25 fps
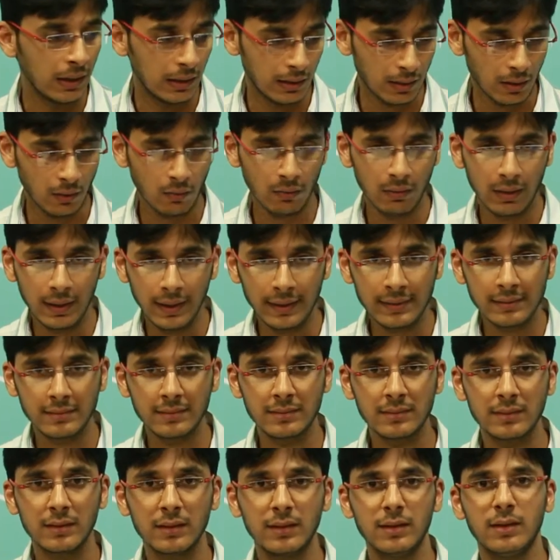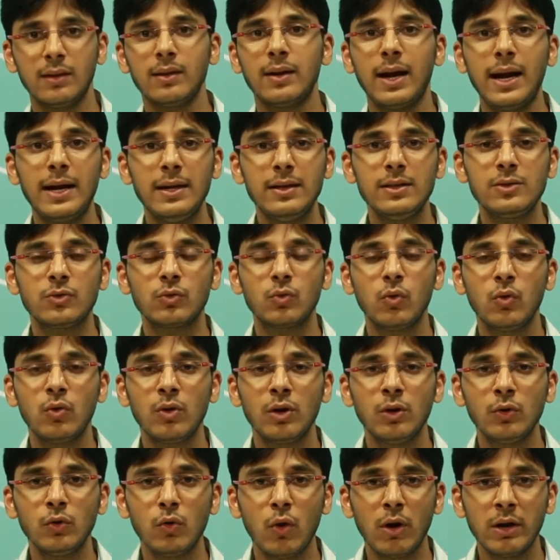Now let us uh, write this
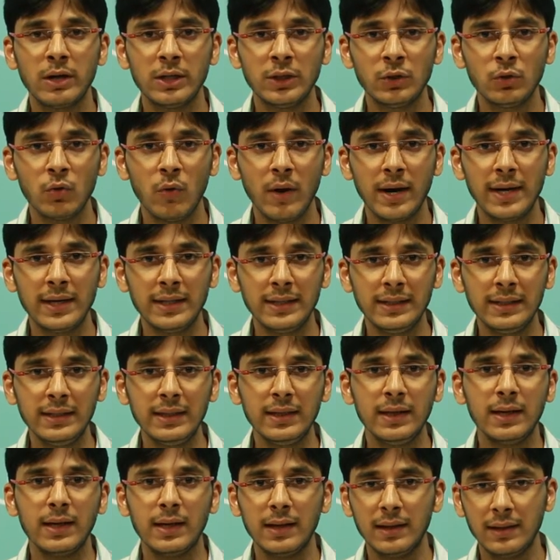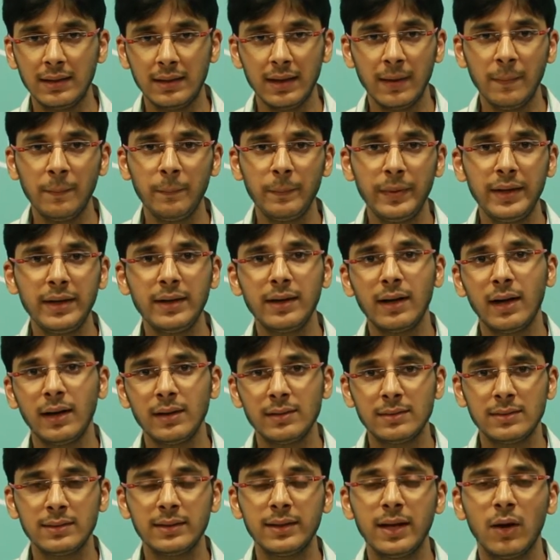code onto Arduino IDE, dump it
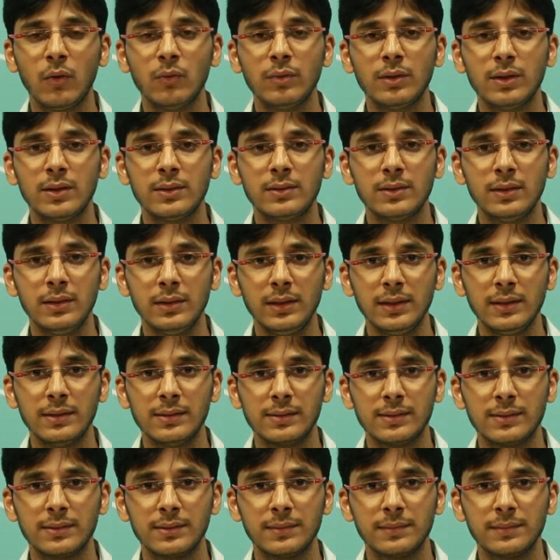and see how the result is.